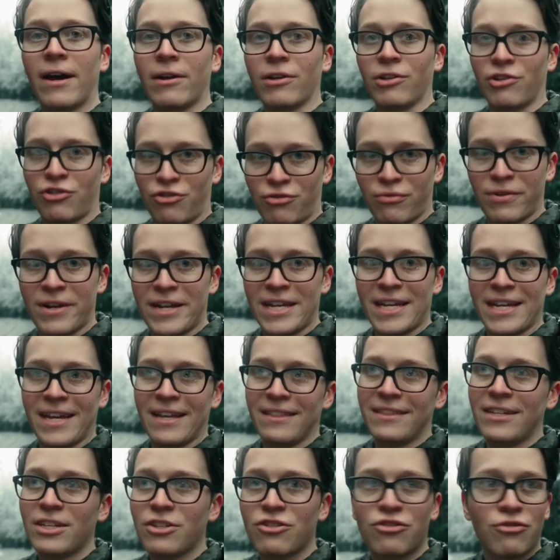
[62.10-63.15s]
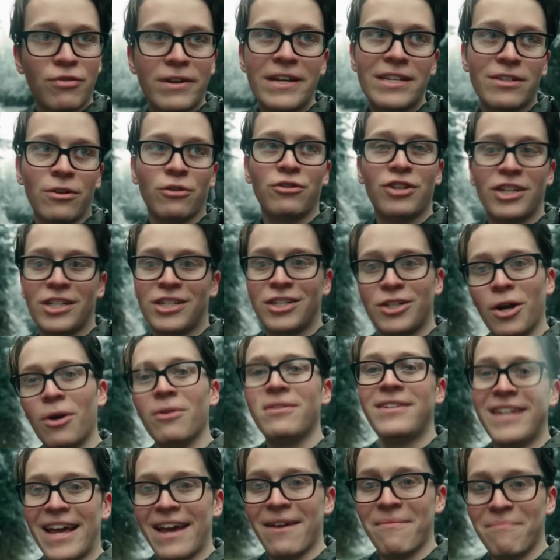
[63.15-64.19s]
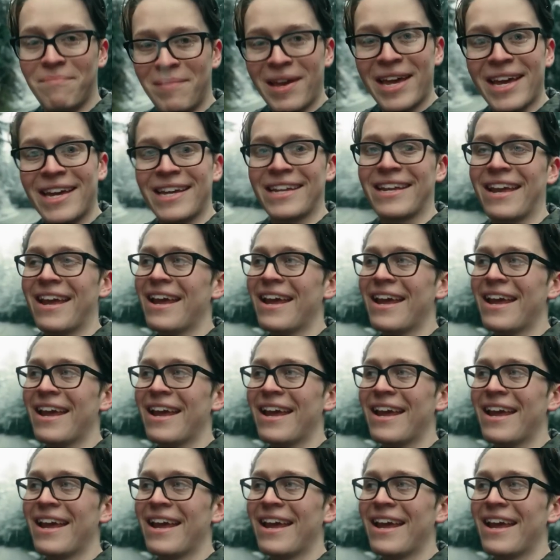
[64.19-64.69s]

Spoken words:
Robbins, recently posted a video where he had this